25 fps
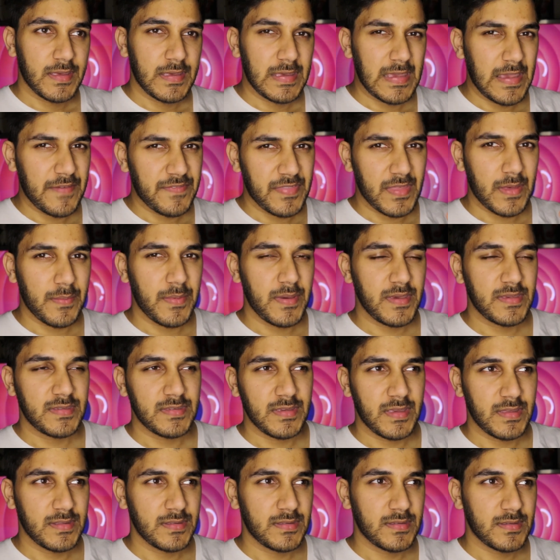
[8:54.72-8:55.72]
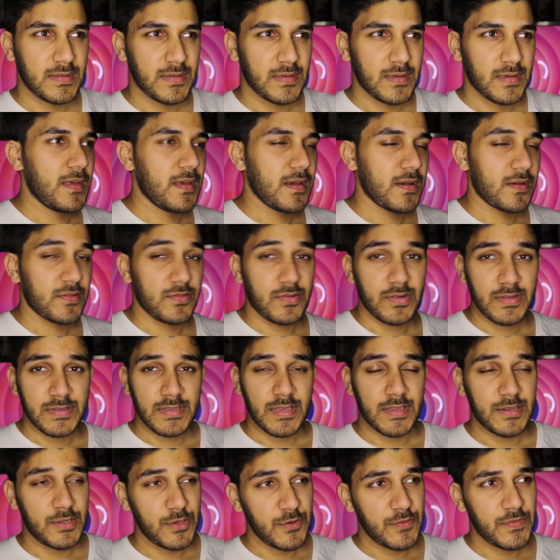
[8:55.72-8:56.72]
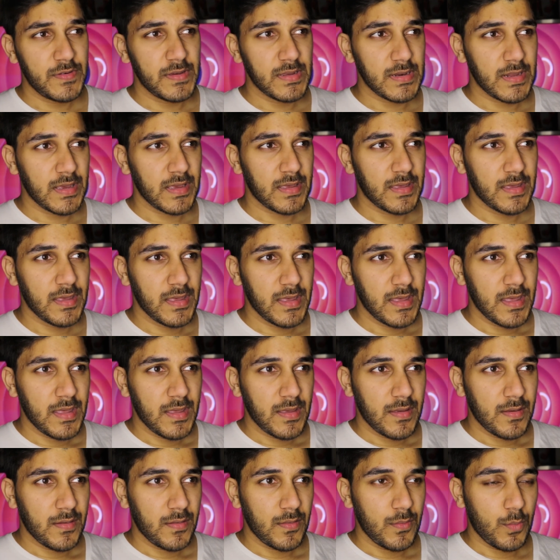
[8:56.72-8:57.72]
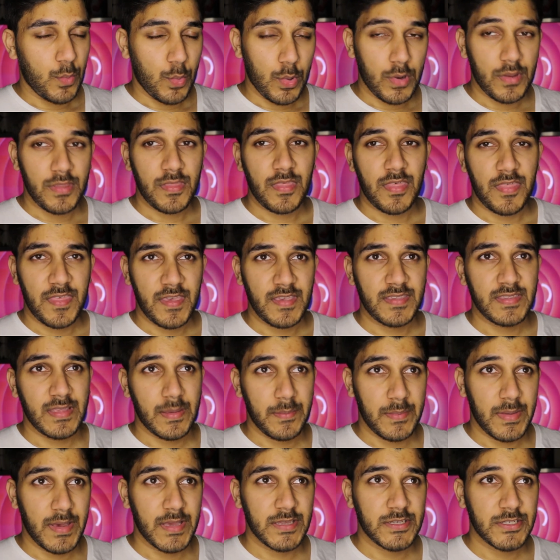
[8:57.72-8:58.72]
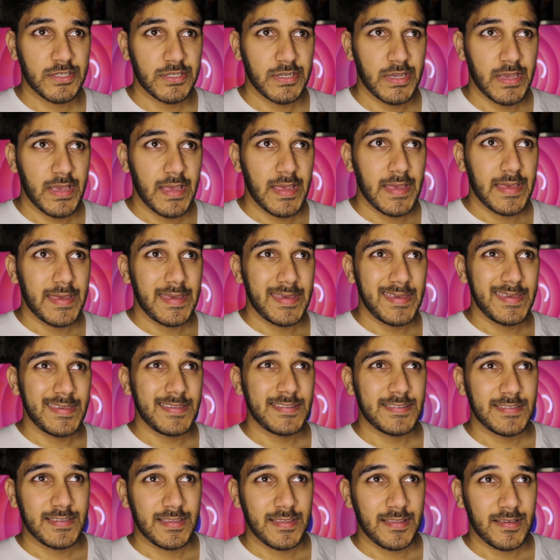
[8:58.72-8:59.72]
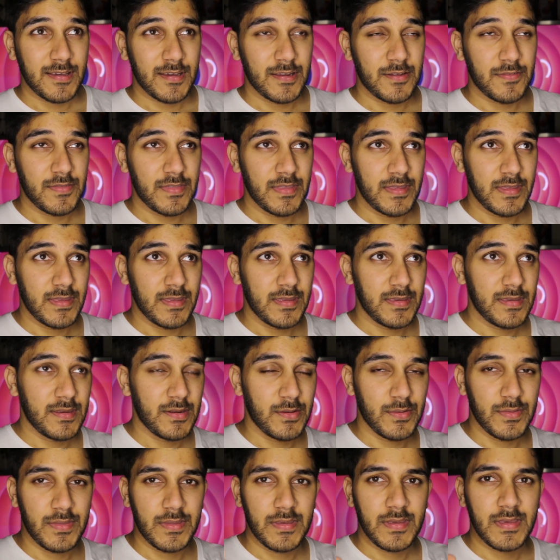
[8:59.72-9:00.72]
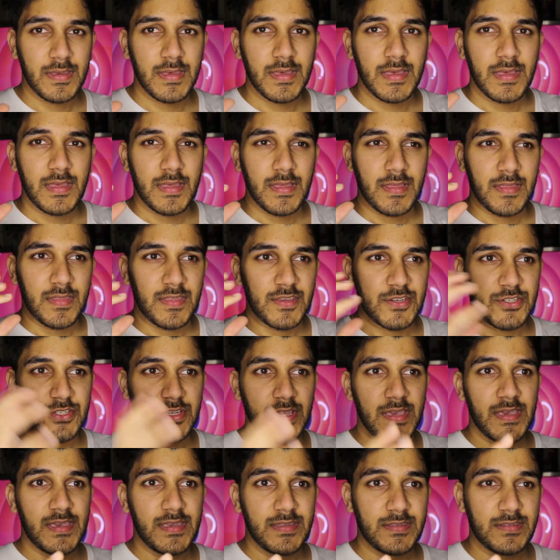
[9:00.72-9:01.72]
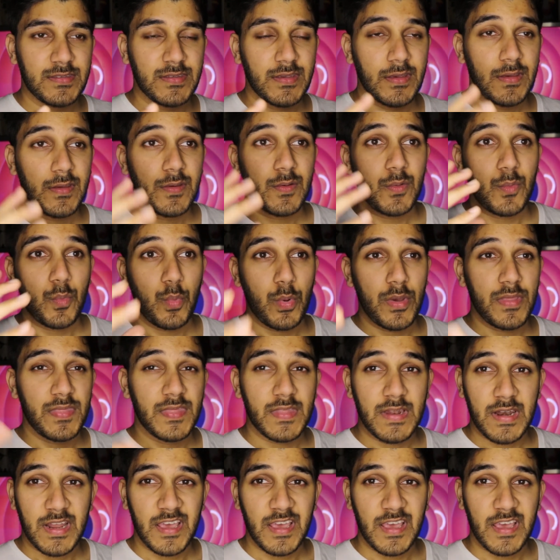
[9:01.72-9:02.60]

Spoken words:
if that makes sense. Because honestly, I do feel like one of the things that match is kind of the, you know, the shades with the